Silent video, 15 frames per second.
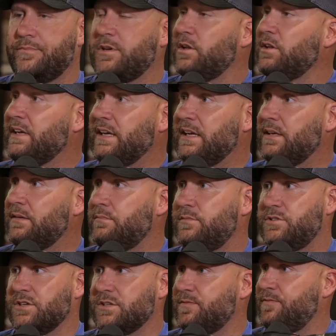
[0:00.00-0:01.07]
Clean,
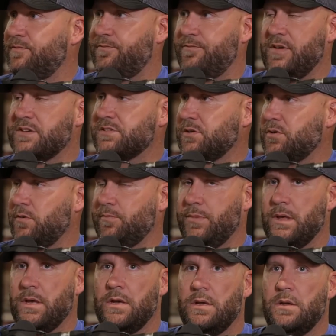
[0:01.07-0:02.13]
just physical.
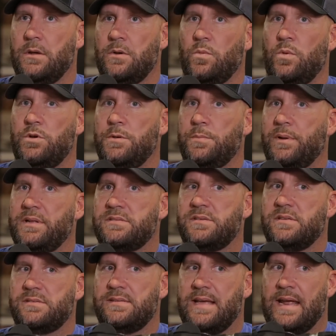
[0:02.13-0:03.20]
When you played
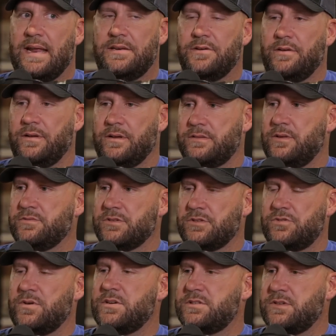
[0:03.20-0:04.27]
Cincinnati there was a
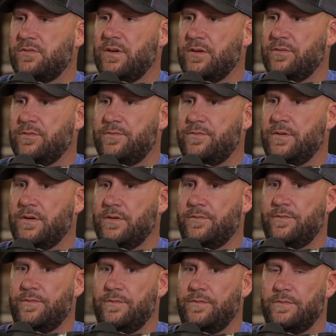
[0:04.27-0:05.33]
stretch
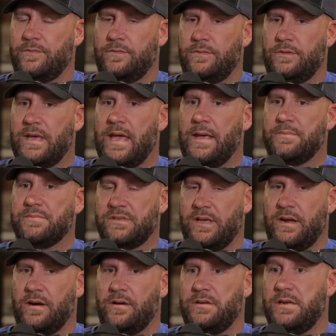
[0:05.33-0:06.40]
of games
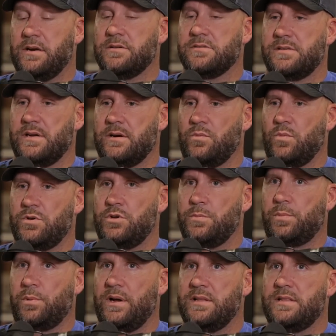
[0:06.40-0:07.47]
there, years there, when
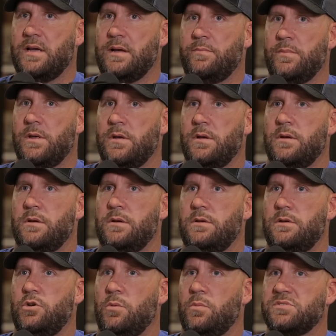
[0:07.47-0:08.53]
you played them,
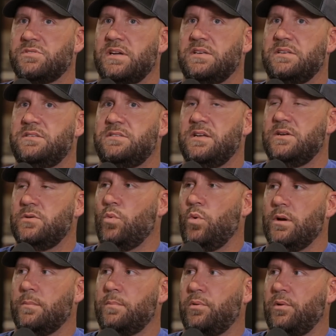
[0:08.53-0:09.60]
you almost like didn't
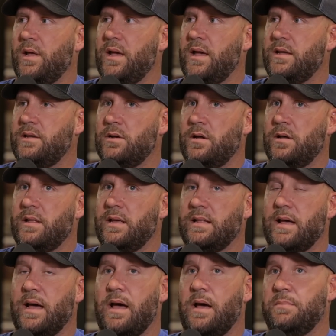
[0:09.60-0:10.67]
want to play.
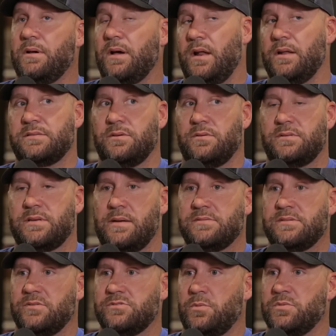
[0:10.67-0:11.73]
Like, I'll be honest, there were
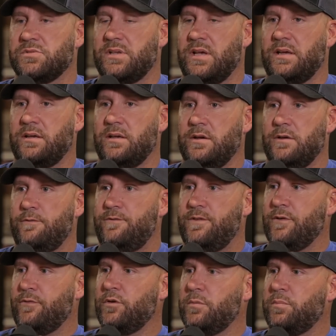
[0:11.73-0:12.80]
times I was almost like
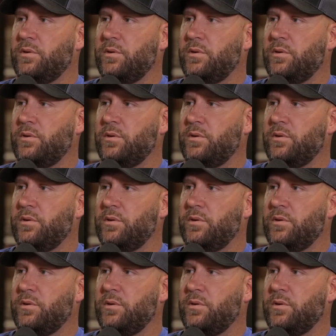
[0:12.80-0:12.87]
fearful to